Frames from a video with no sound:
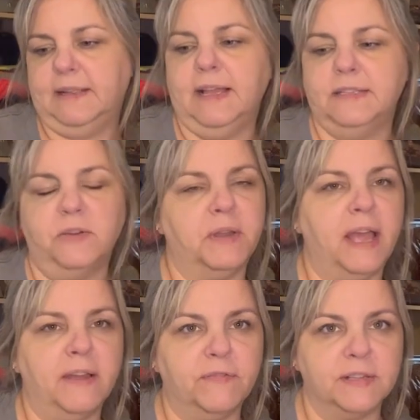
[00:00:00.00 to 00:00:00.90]
it's
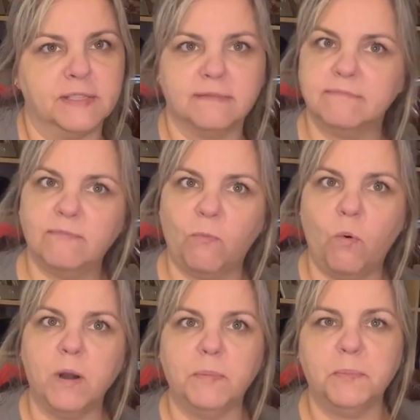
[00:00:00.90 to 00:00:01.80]
okay if it's
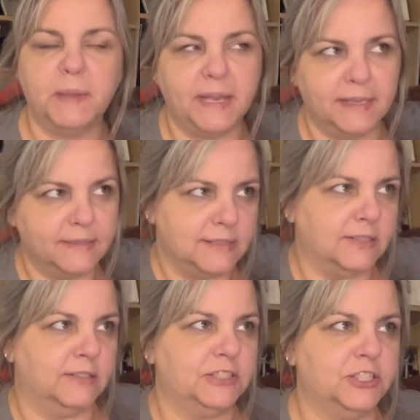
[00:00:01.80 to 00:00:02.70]
warmer because
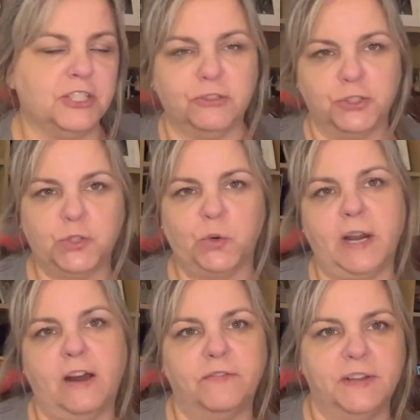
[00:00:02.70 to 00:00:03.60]
they're just little short
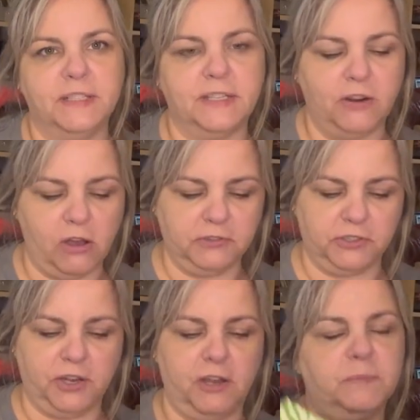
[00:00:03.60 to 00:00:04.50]
outfits and halter
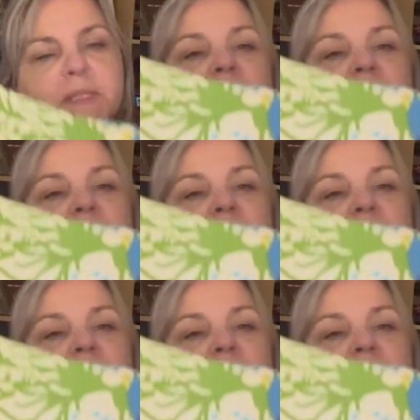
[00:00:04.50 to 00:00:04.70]
tops.